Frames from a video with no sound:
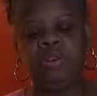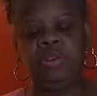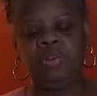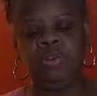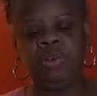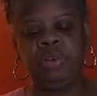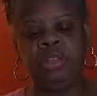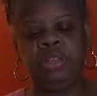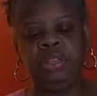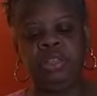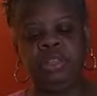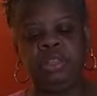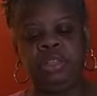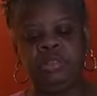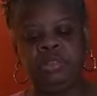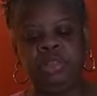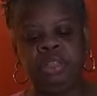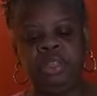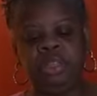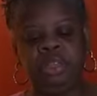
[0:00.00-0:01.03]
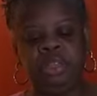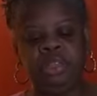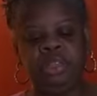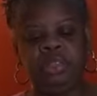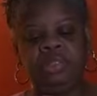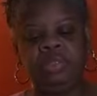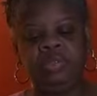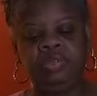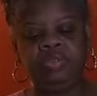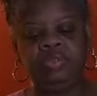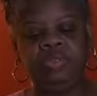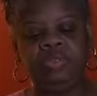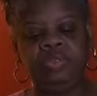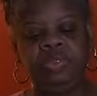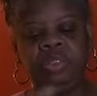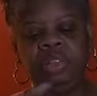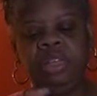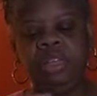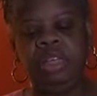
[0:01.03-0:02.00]
are all adults here.
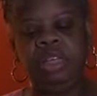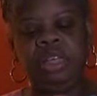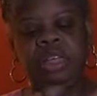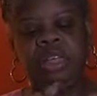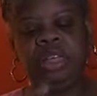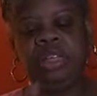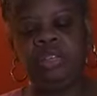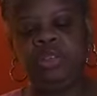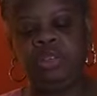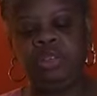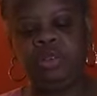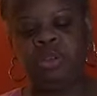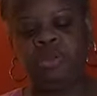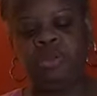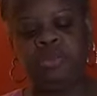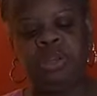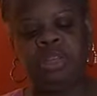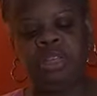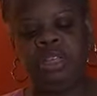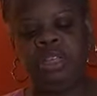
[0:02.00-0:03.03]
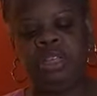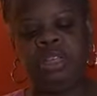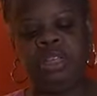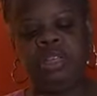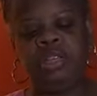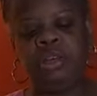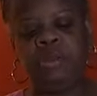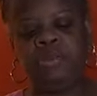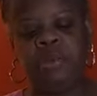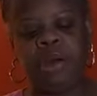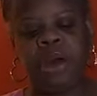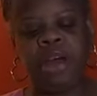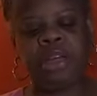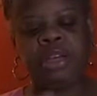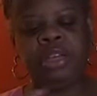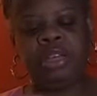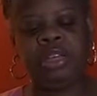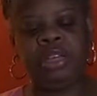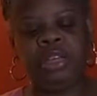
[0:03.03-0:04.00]
It is your money in your
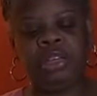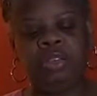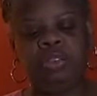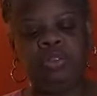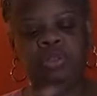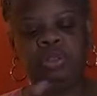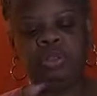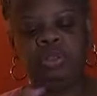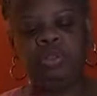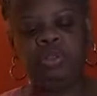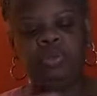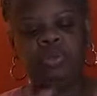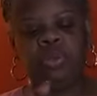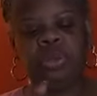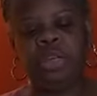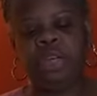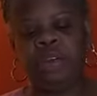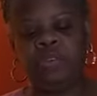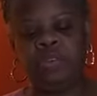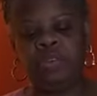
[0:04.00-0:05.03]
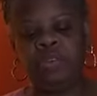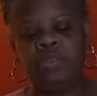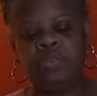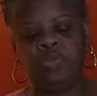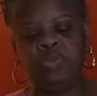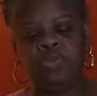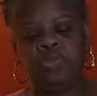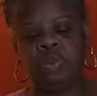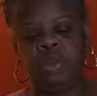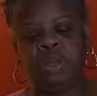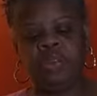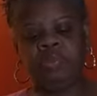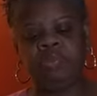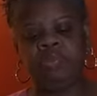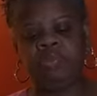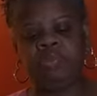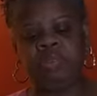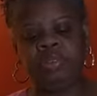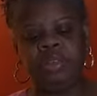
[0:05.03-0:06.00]
pocket, and you can do whatever you
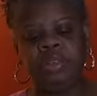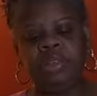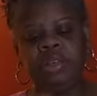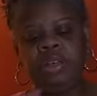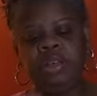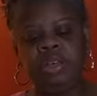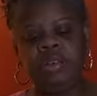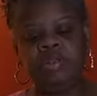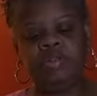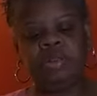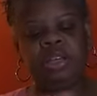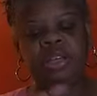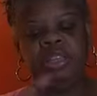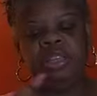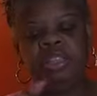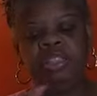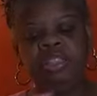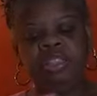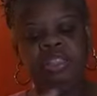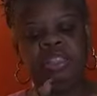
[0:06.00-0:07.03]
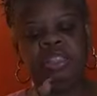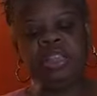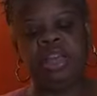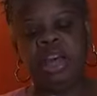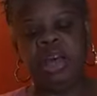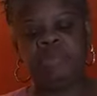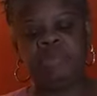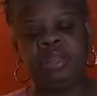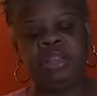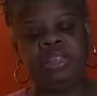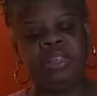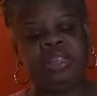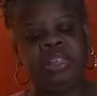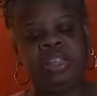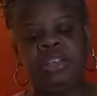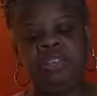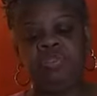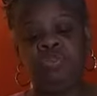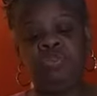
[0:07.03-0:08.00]
want. But it's just, I'm
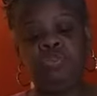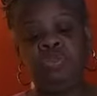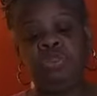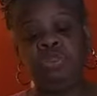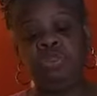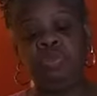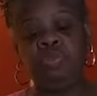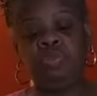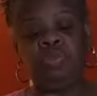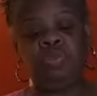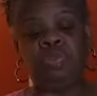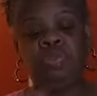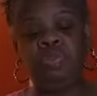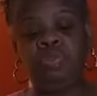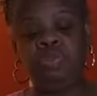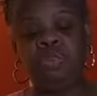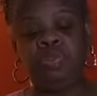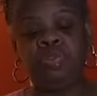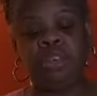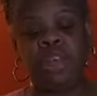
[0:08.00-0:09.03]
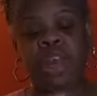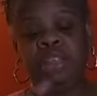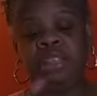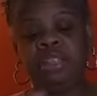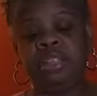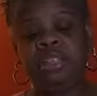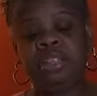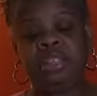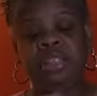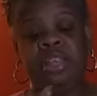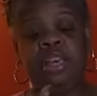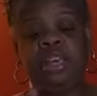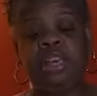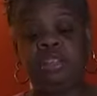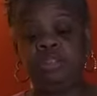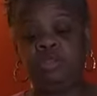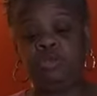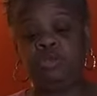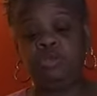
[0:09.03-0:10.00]
not saying you could do it. You don't even have to
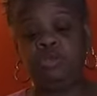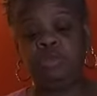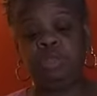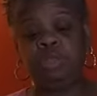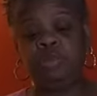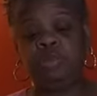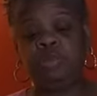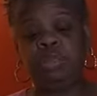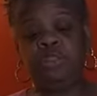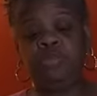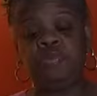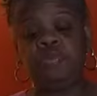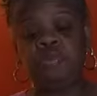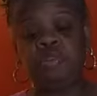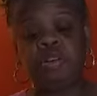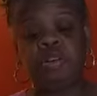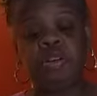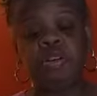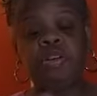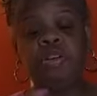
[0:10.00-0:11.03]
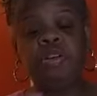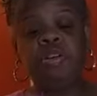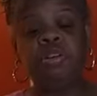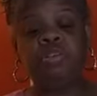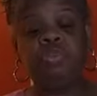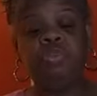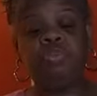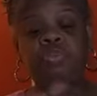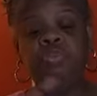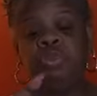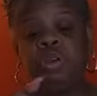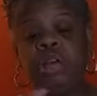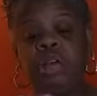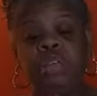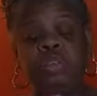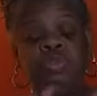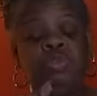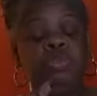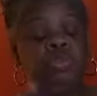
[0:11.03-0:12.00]
say that you don't want to be involved. You